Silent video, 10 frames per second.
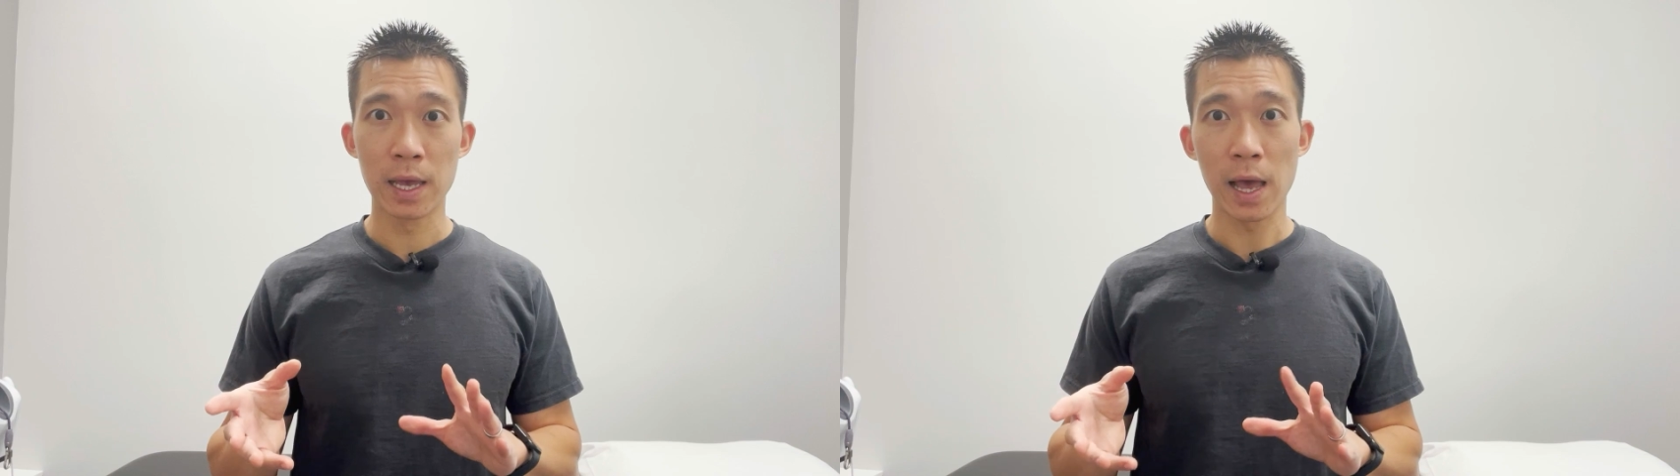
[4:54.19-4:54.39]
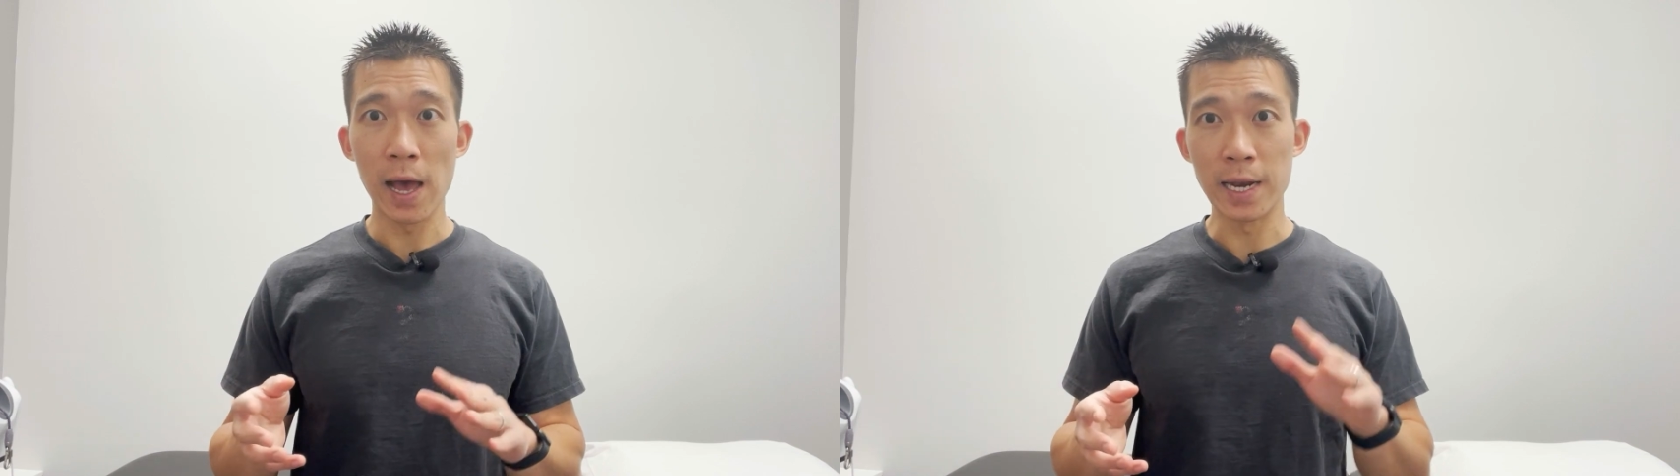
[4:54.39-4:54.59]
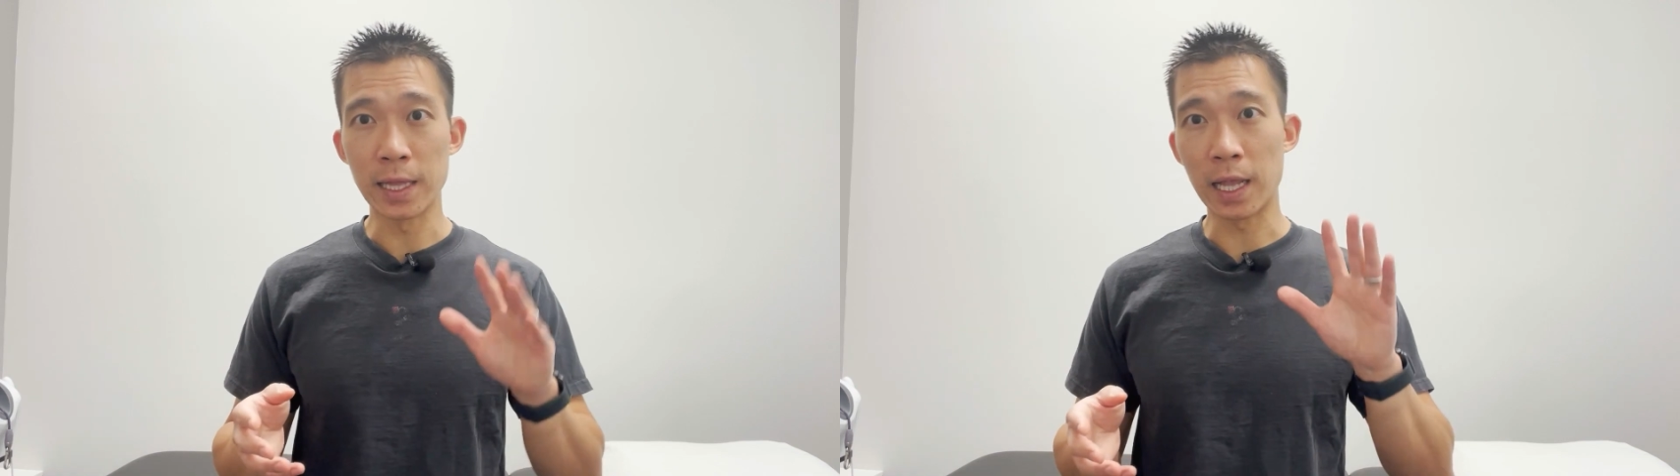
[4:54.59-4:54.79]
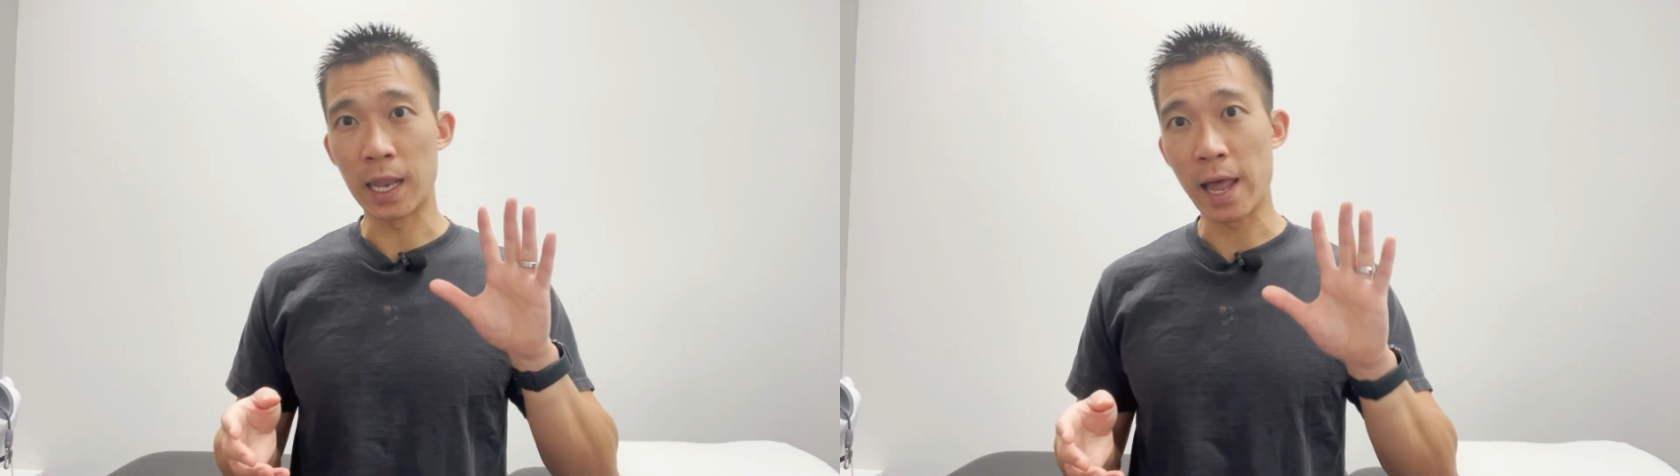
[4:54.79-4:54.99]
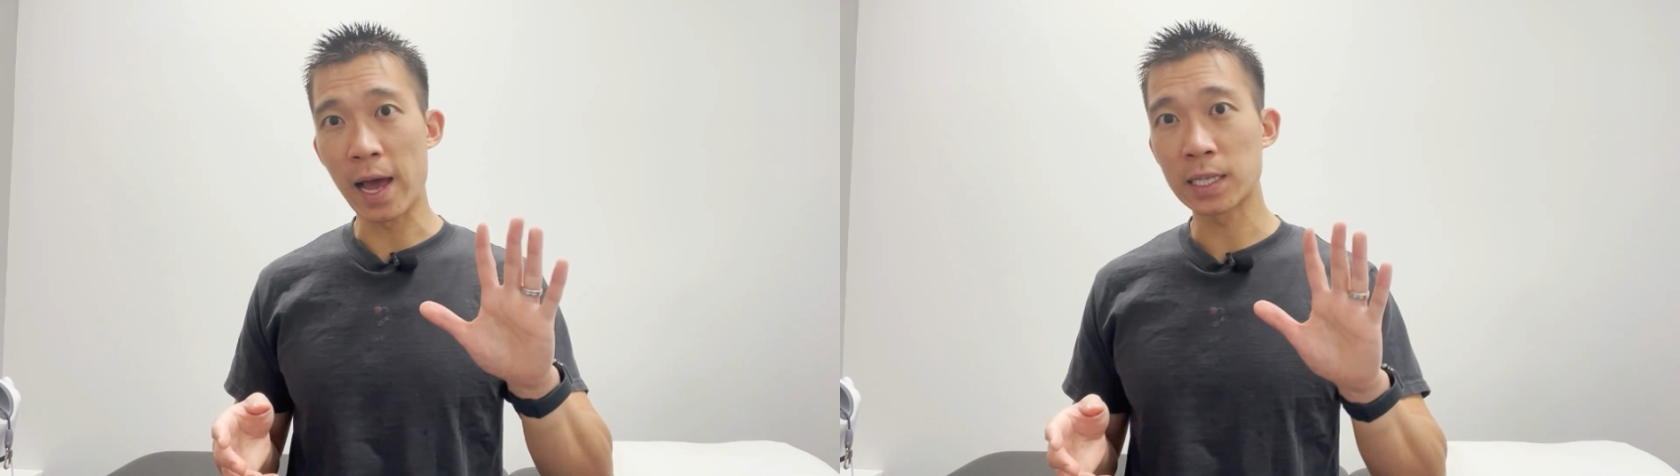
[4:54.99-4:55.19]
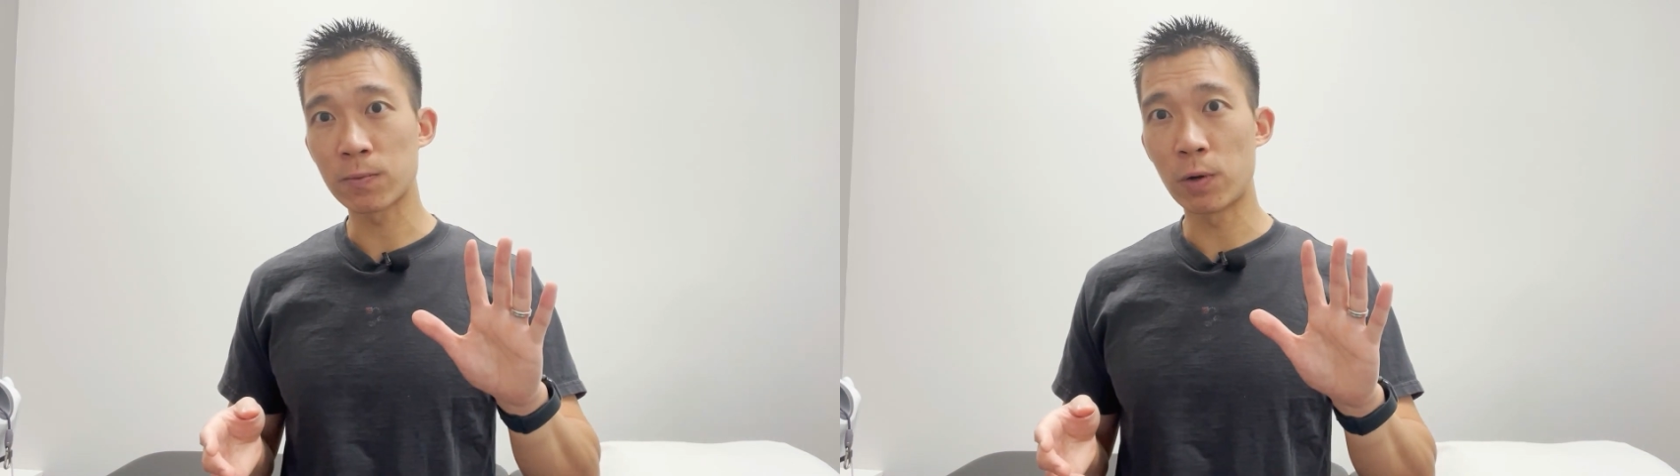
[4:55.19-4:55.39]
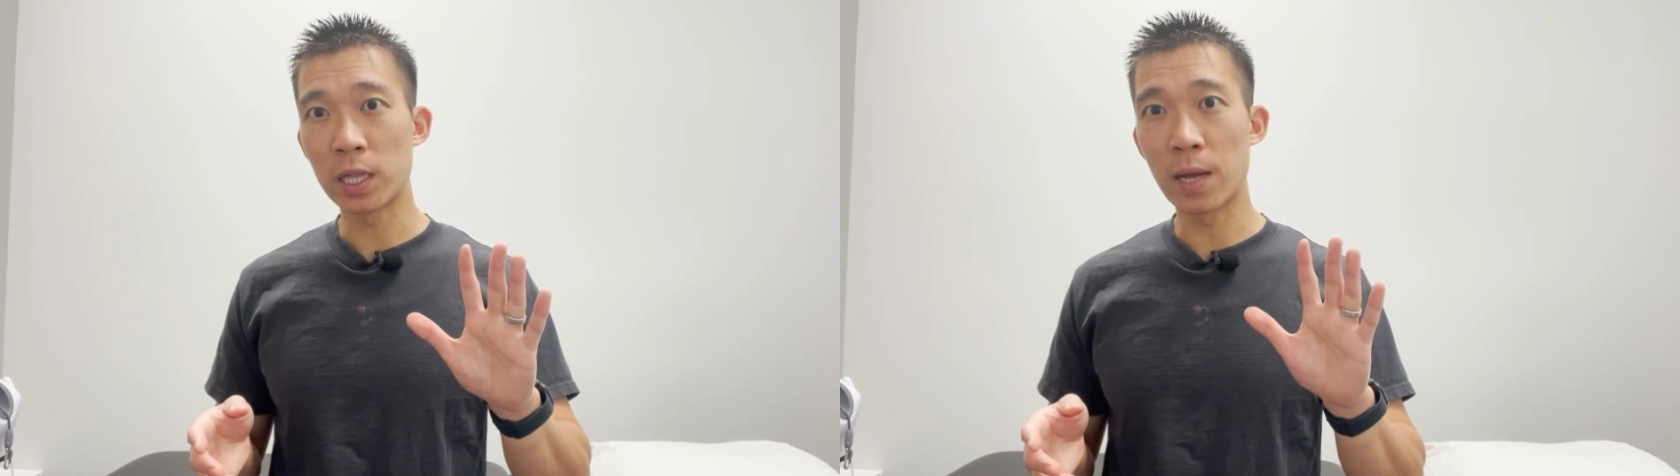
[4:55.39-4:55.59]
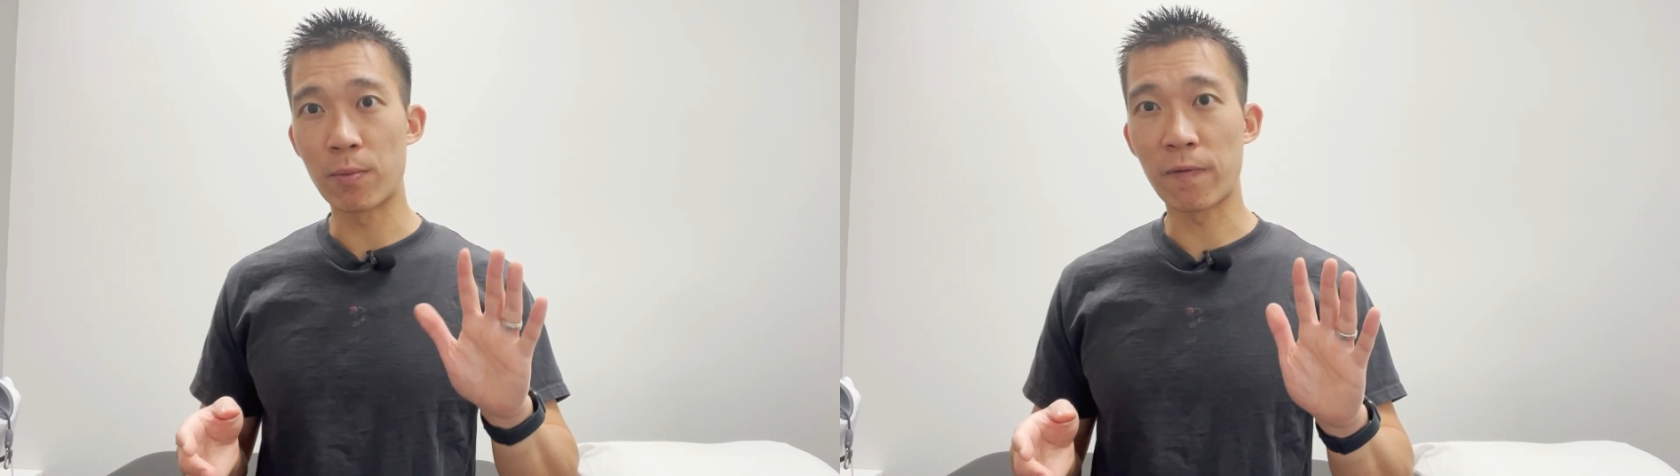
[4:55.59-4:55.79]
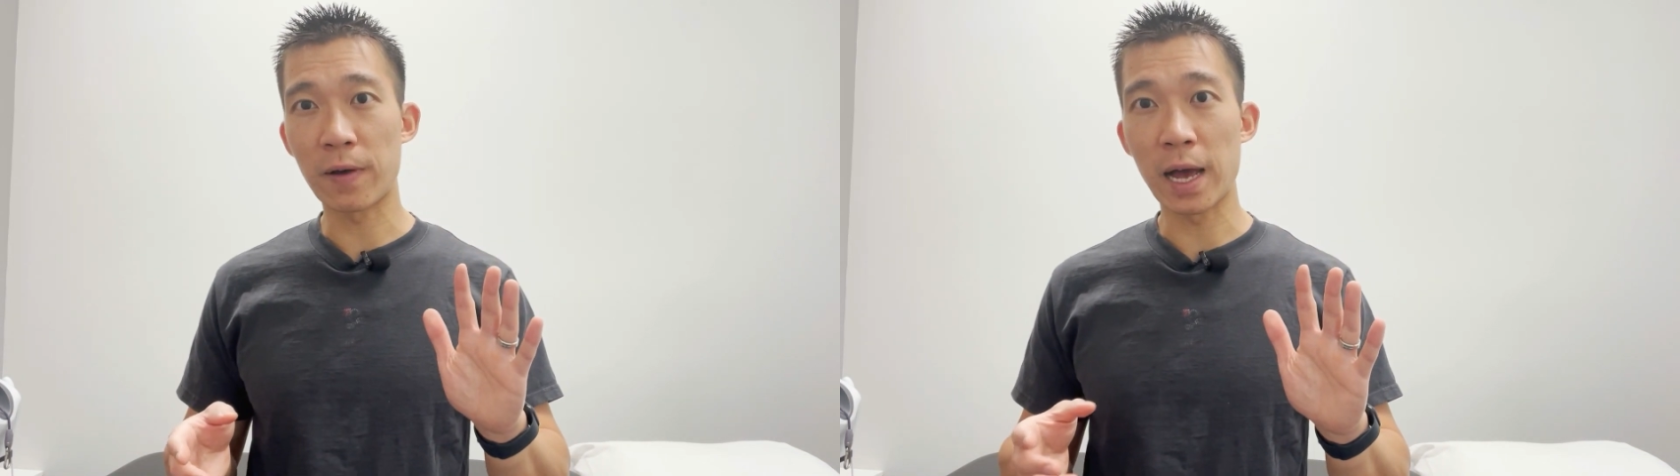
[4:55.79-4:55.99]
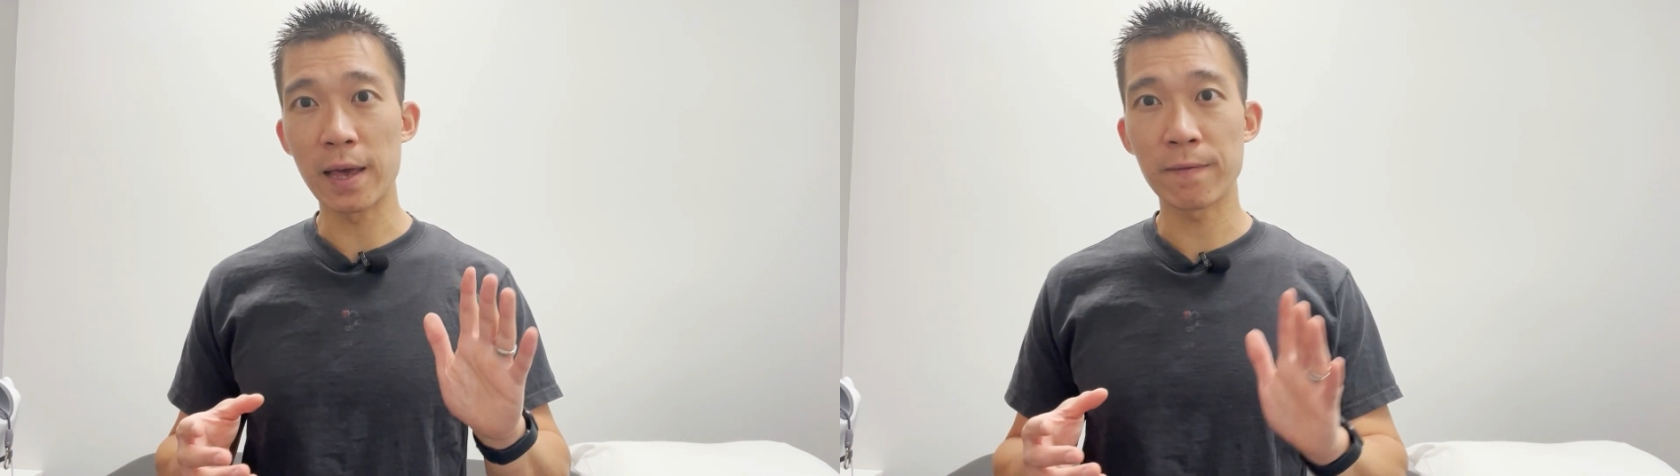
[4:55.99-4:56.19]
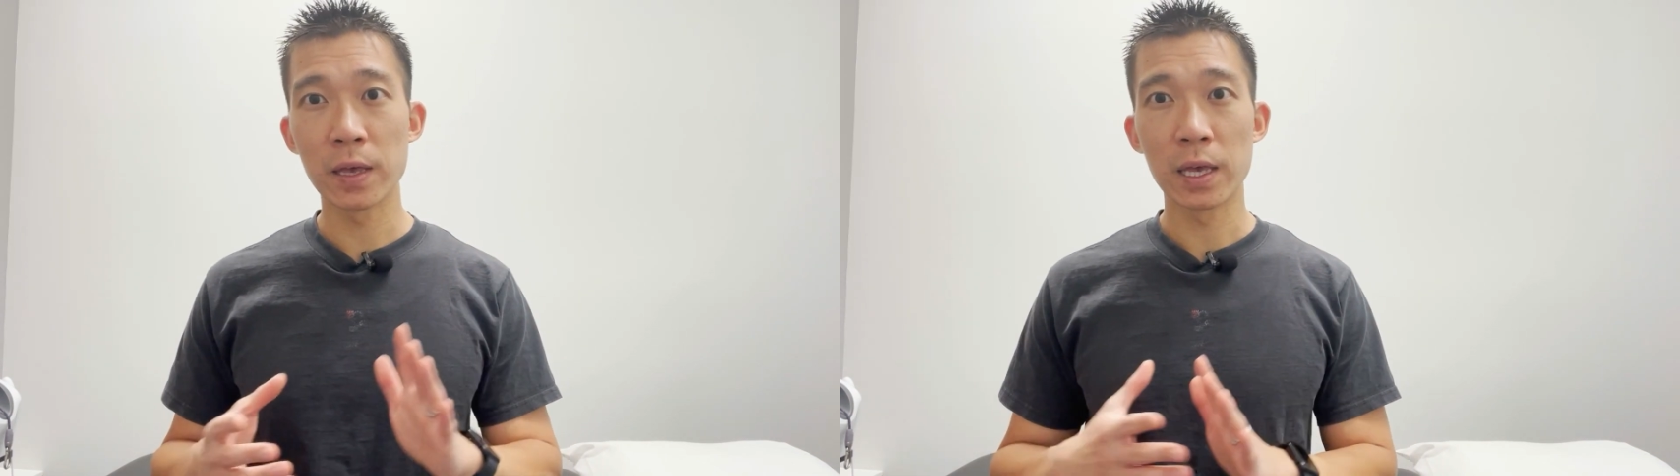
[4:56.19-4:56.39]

And then the last one, number 5,